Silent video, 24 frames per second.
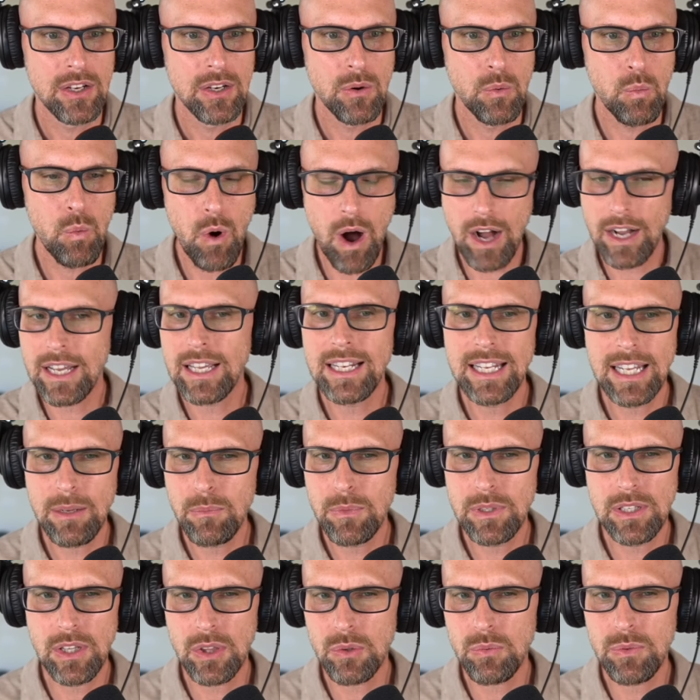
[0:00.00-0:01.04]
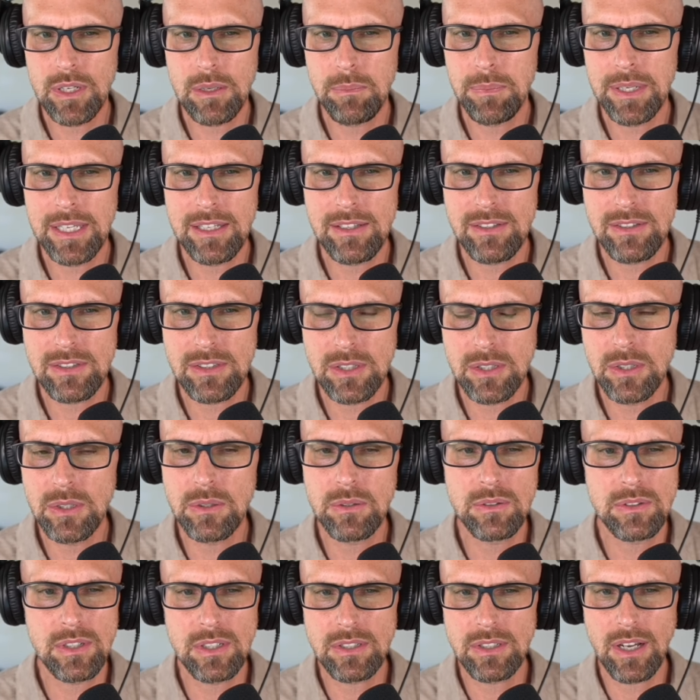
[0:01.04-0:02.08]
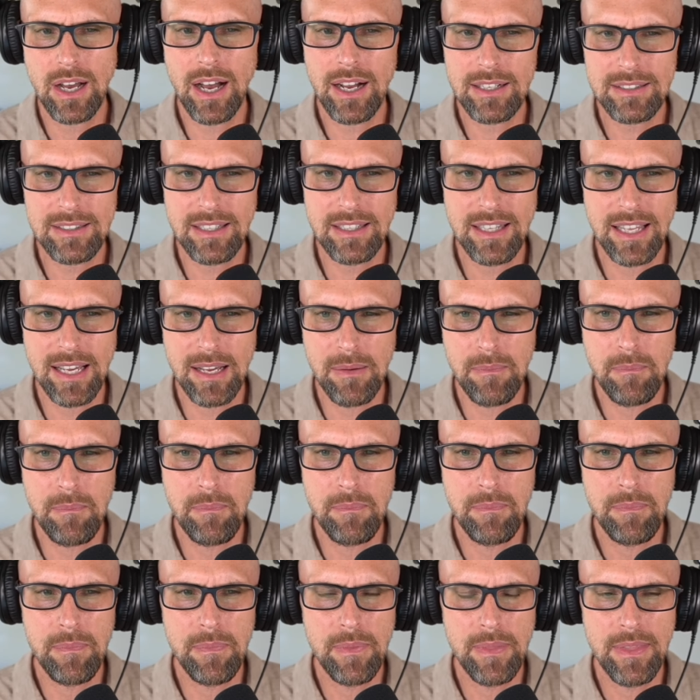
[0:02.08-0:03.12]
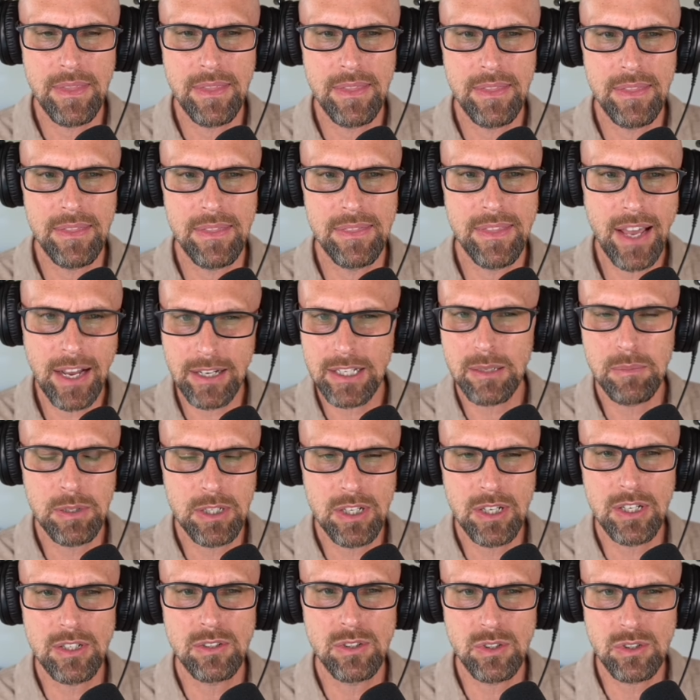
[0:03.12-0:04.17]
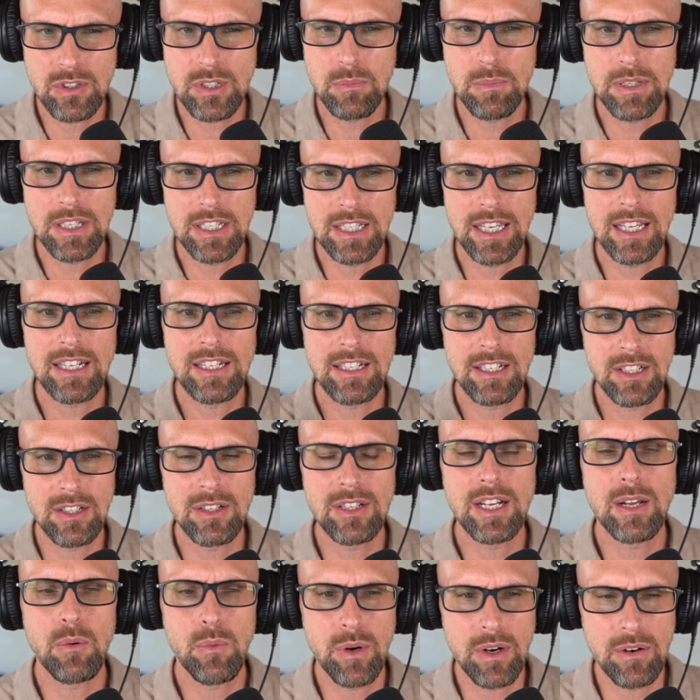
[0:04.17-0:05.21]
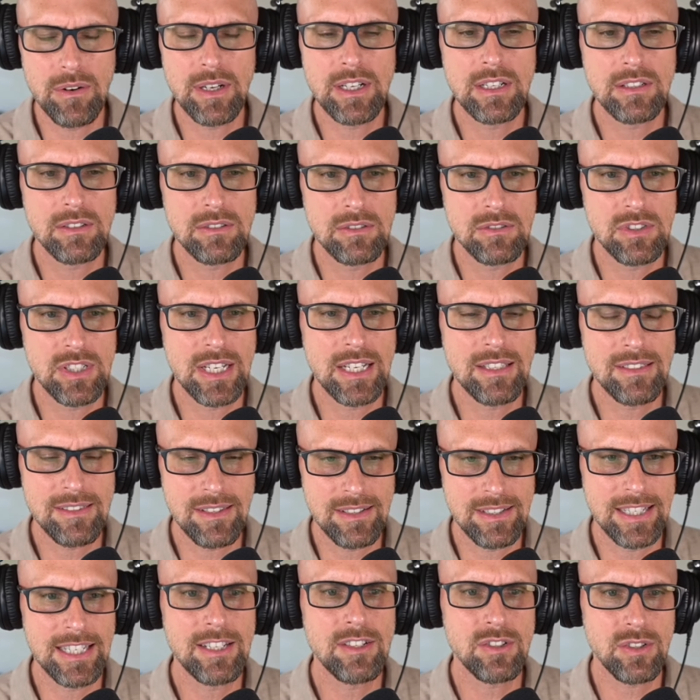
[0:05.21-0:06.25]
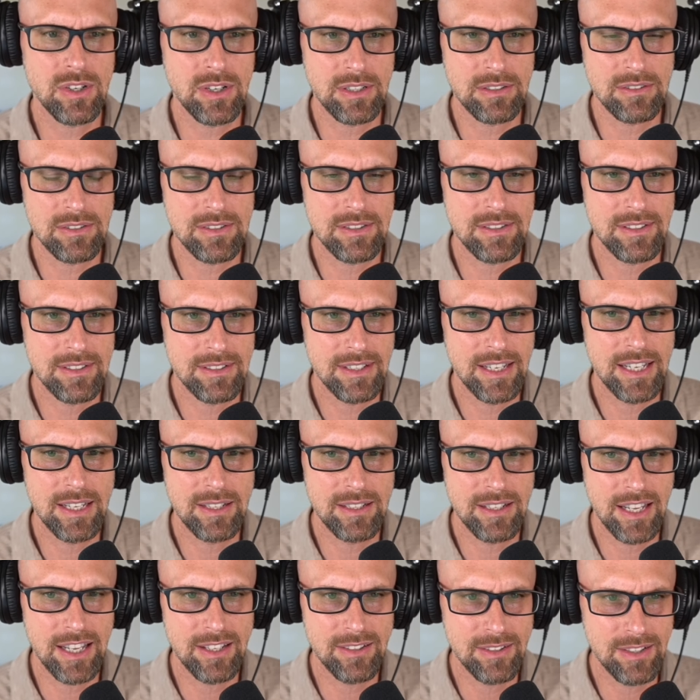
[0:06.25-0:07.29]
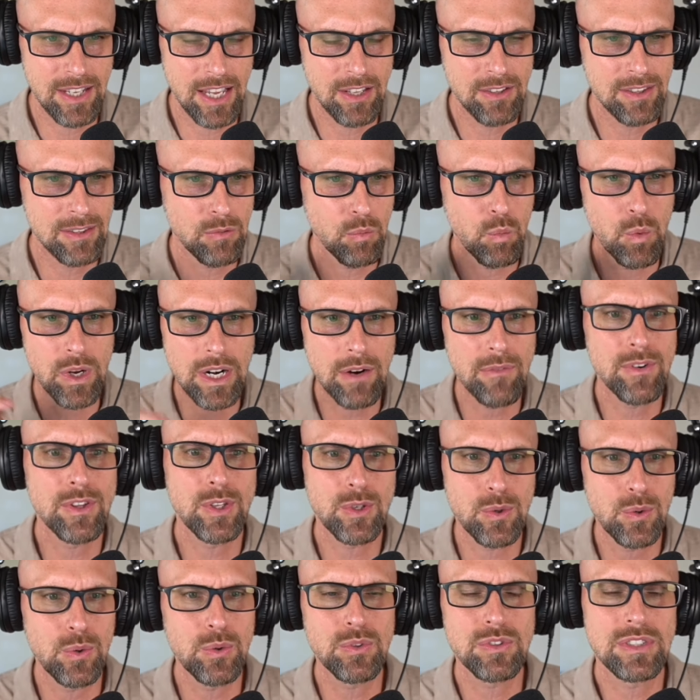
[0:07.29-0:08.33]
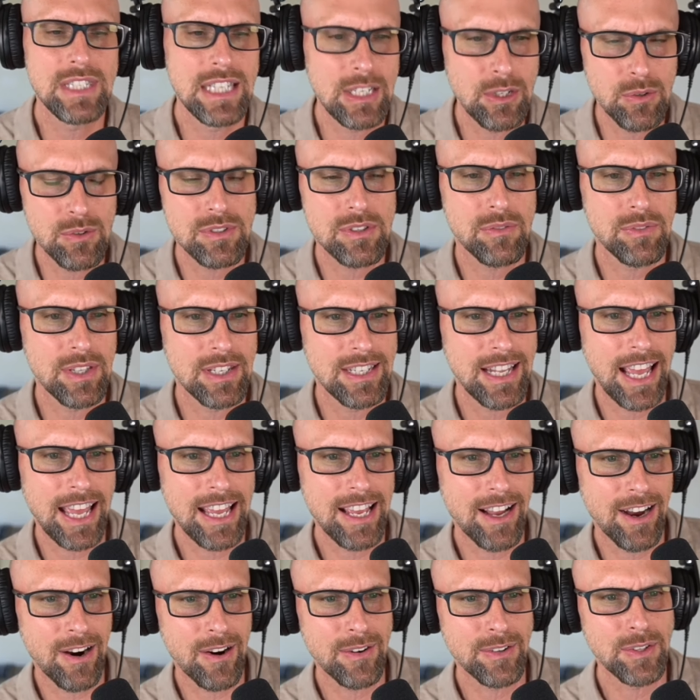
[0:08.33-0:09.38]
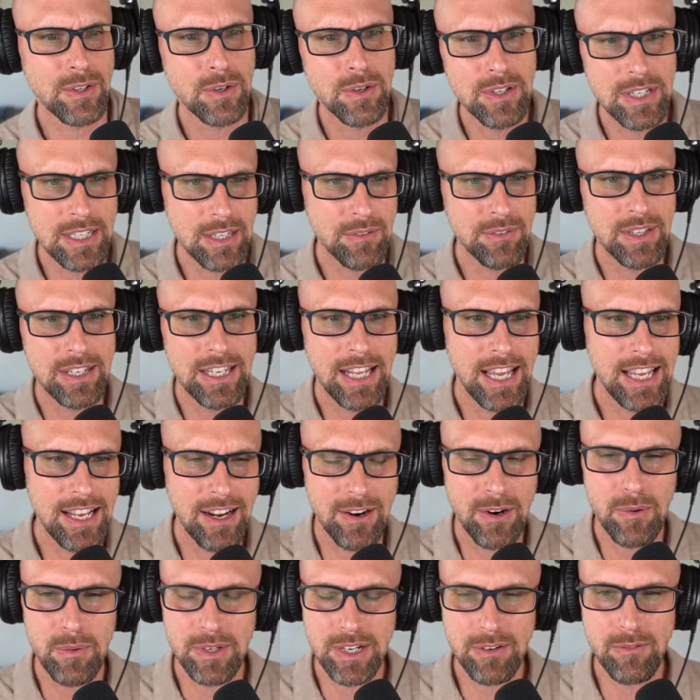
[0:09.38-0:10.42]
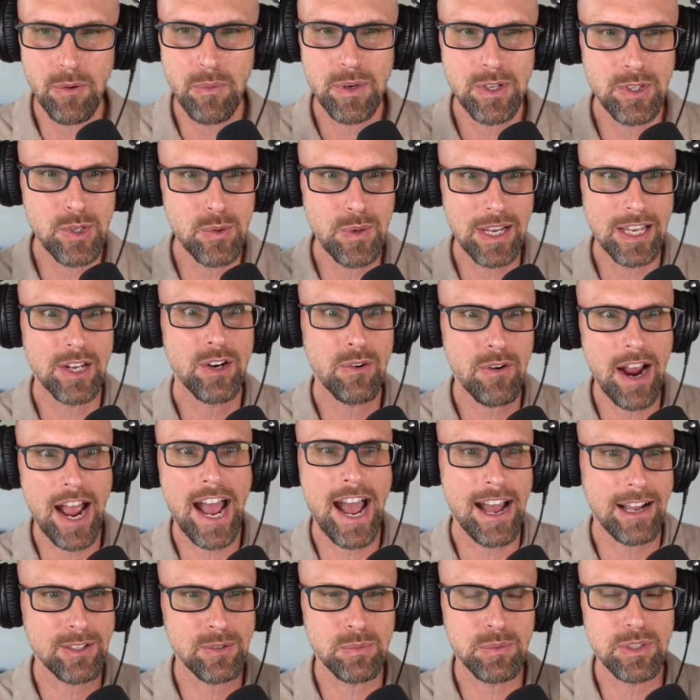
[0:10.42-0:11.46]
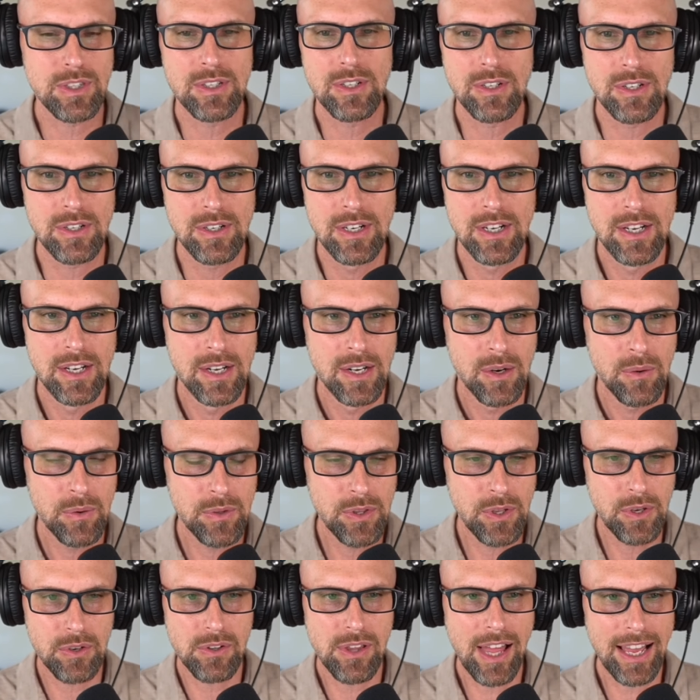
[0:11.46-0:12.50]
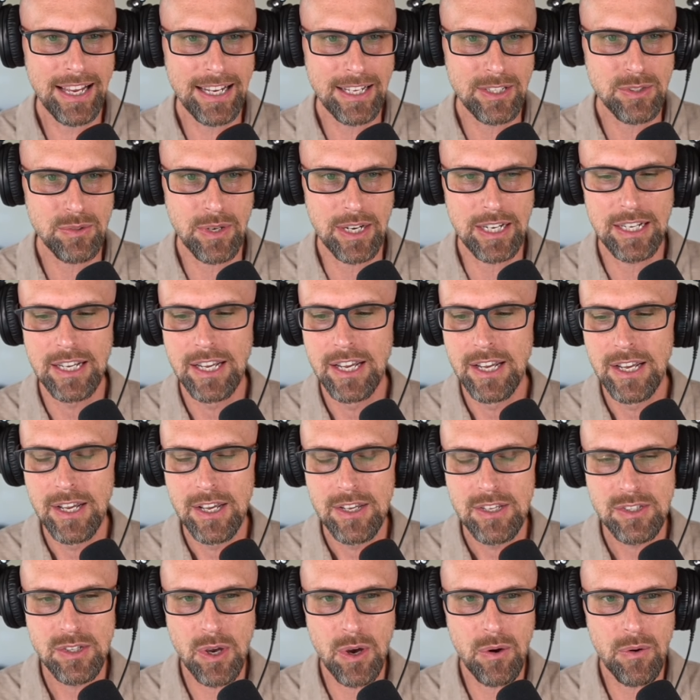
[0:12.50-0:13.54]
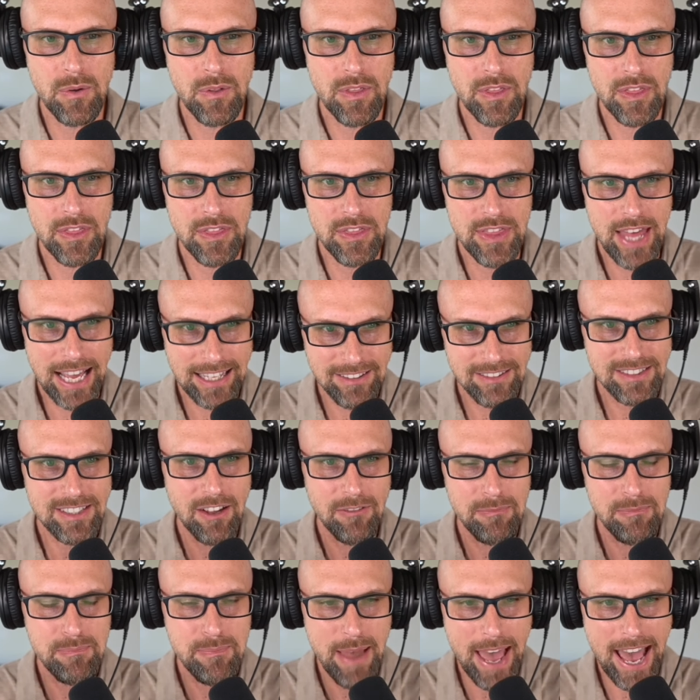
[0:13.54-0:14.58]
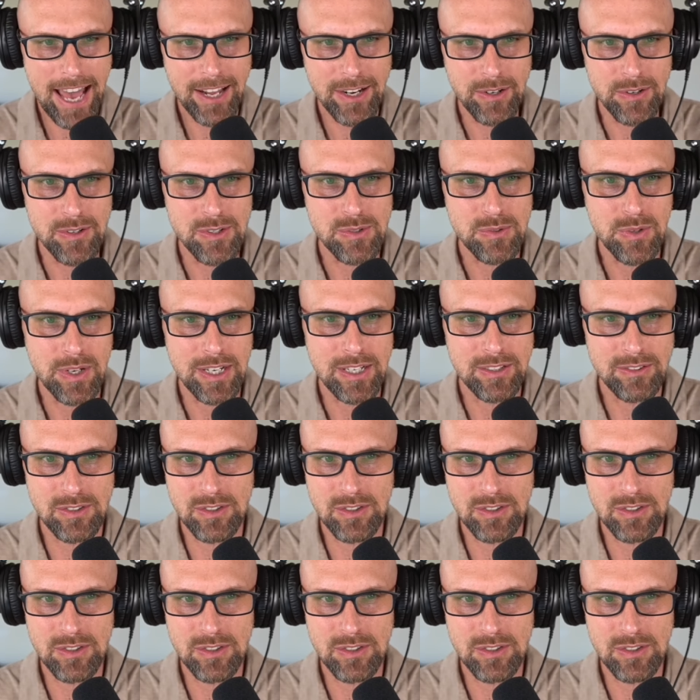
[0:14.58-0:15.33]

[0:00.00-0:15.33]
walking in with a three-piece suit to talk to them, not going to be good. You should be getting good at wearing jeans and t-shirts and whatever the cool sneakers of the day are, the hoodie of the day are, whatever, when you interact with your clients, right? So that stuff matters, right?